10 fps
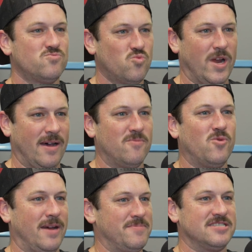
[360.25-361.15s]
went
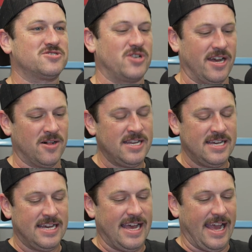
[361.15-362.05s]
up this trail,
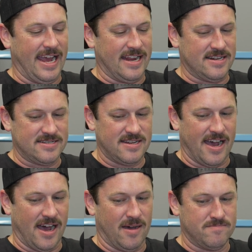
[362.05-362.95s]
and
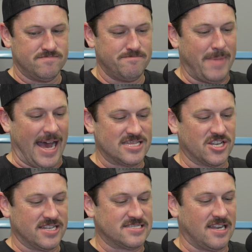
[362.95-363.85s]
Matt
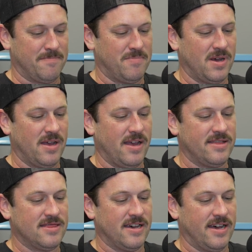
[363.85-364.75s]
took us up
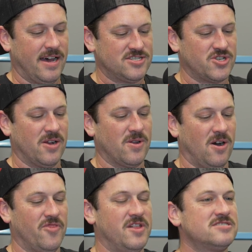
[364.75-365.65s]
a trail
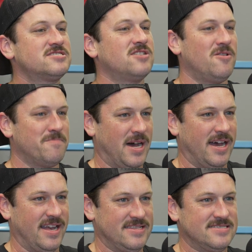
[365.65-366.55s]
called the Salt
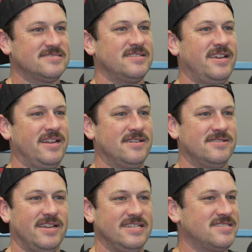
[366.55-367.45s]
Mines
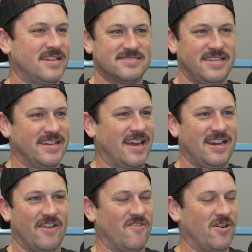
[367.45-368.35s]
in East Tennessee, and I'd
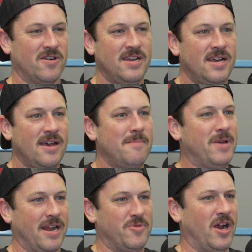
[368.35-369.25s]
never
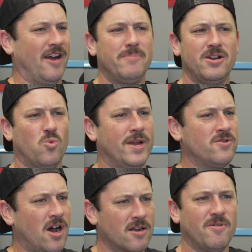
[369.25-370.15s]
been up there. I've been to
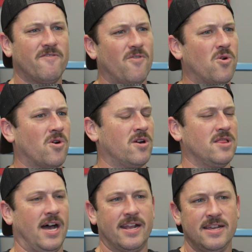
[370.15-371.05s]
Windrock before,
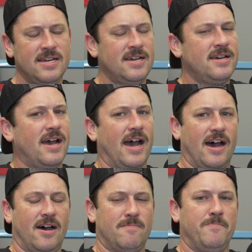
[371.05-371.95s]

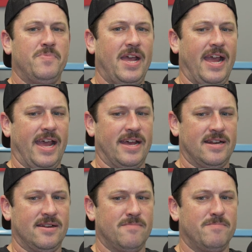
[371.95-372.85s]

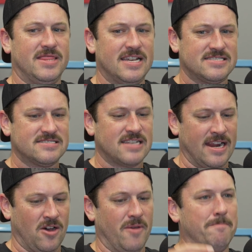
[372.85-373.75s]
but this is
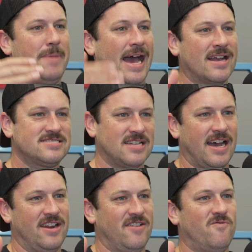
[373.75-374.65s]
kind of on the
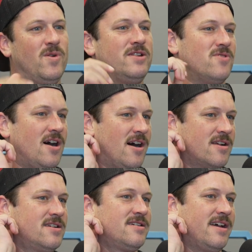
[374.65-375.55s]
backside of
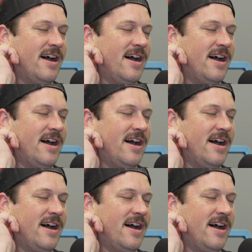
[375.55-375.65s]
Windrock,